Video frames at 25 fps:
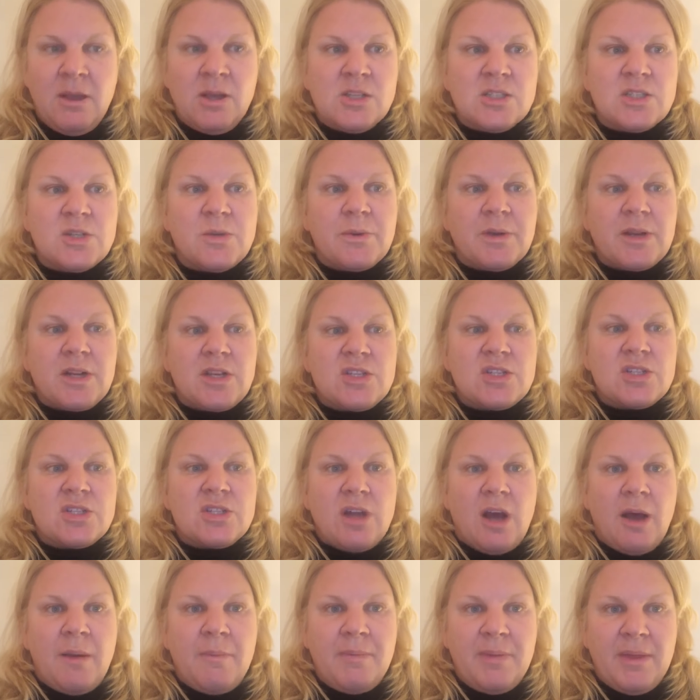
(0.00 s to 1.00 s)
So we're going to
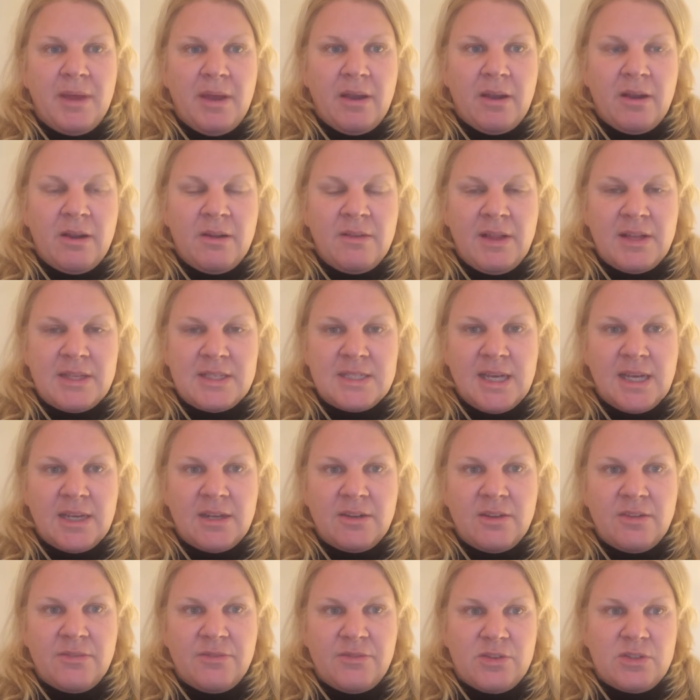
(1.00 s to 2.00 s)
stop there. That's the end
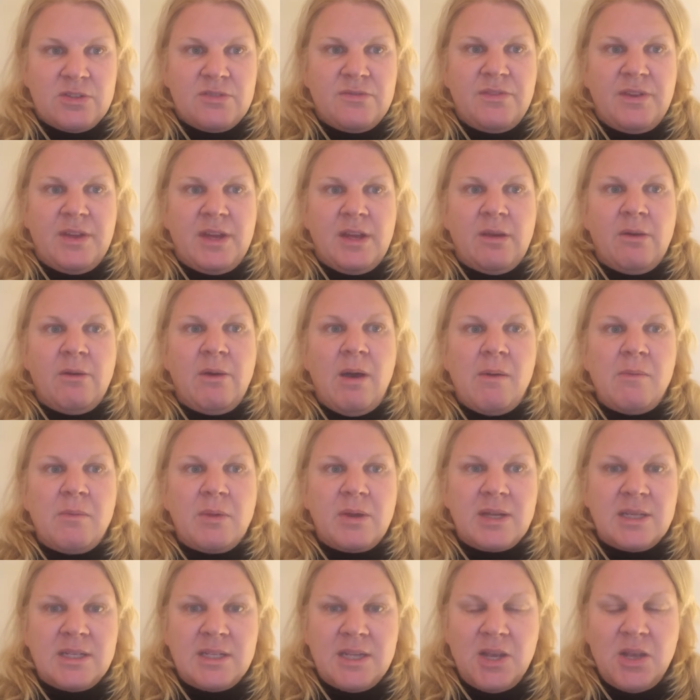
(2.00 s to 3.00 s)
of the first video, and we'll
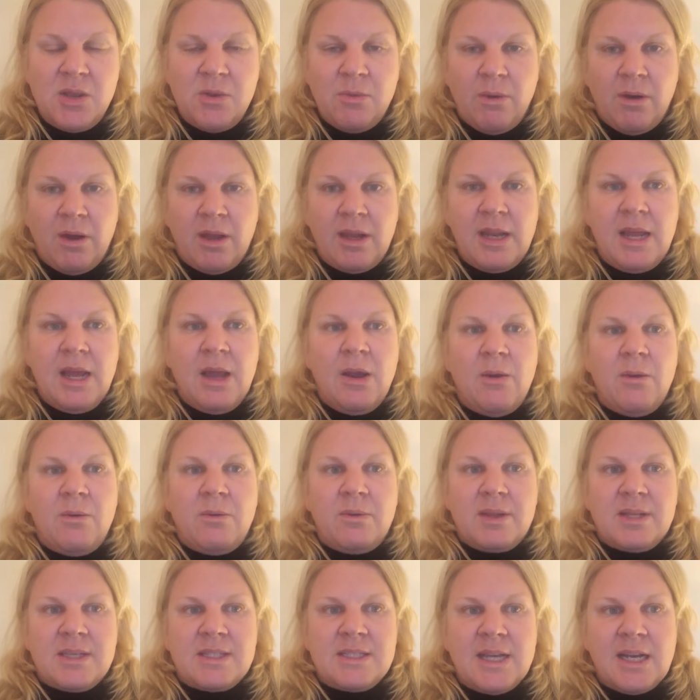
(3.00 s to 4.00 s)
continue on
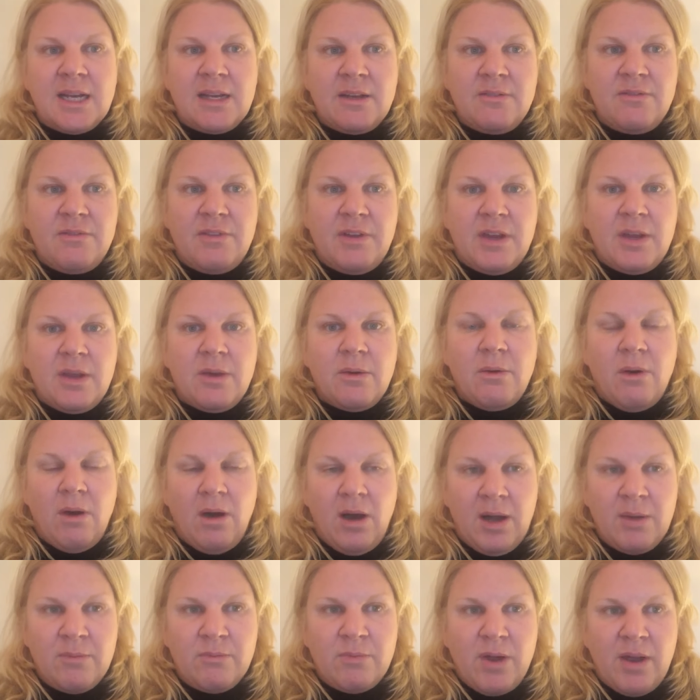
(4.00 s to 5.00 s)
with the second video
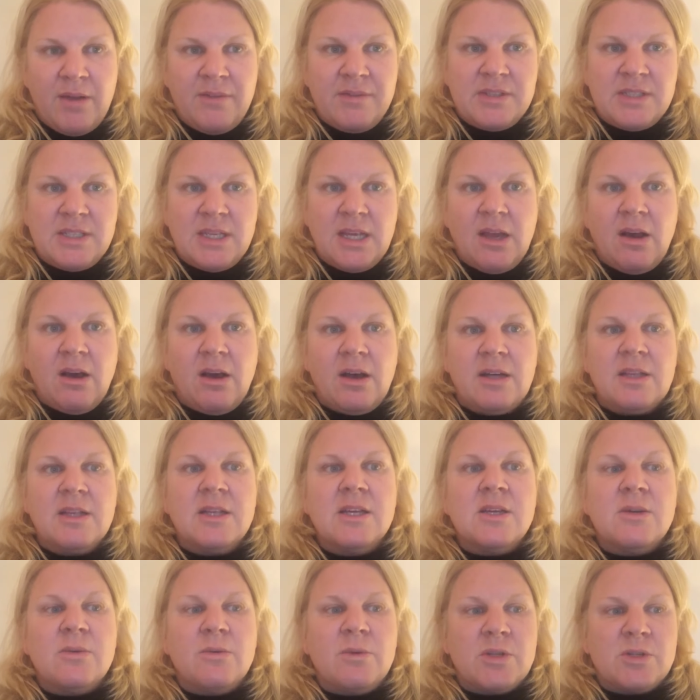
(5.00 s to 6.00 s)
on privacy,
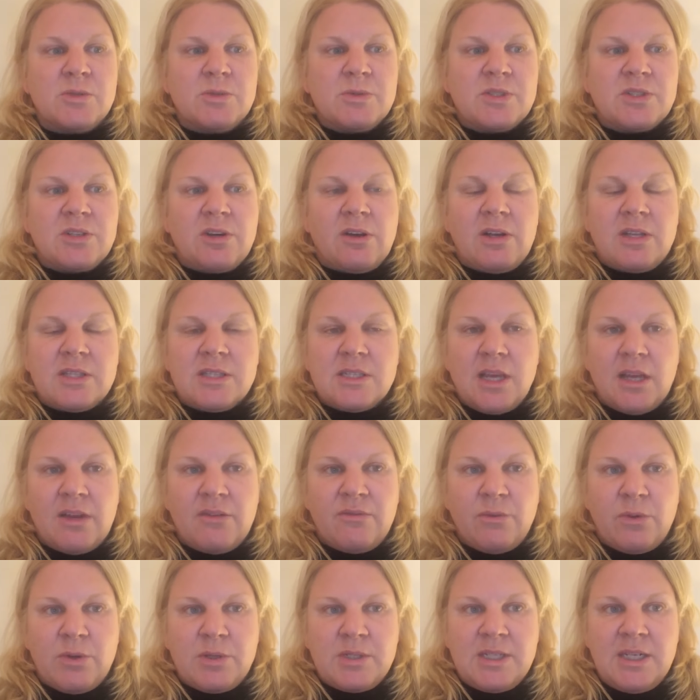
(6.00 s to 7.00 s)
which will start at slide
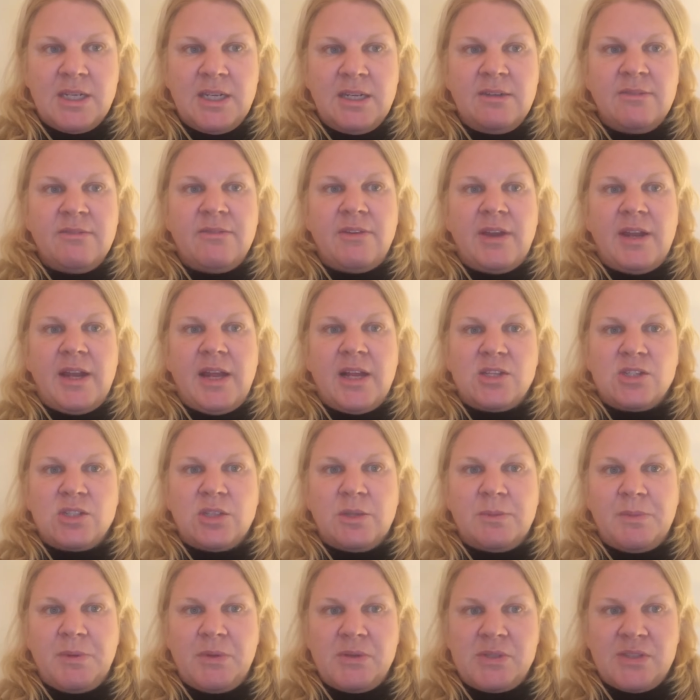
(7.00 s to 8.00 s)
14,
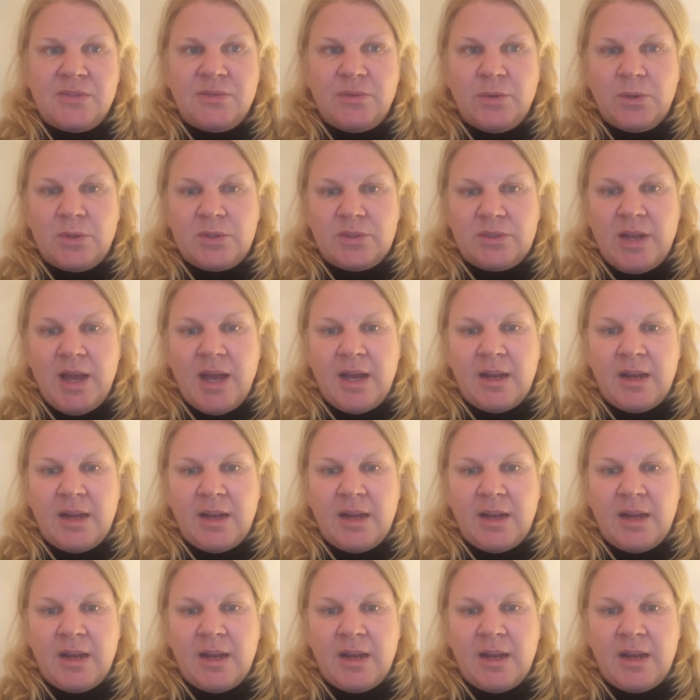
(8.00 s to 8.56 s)
financial abuse of older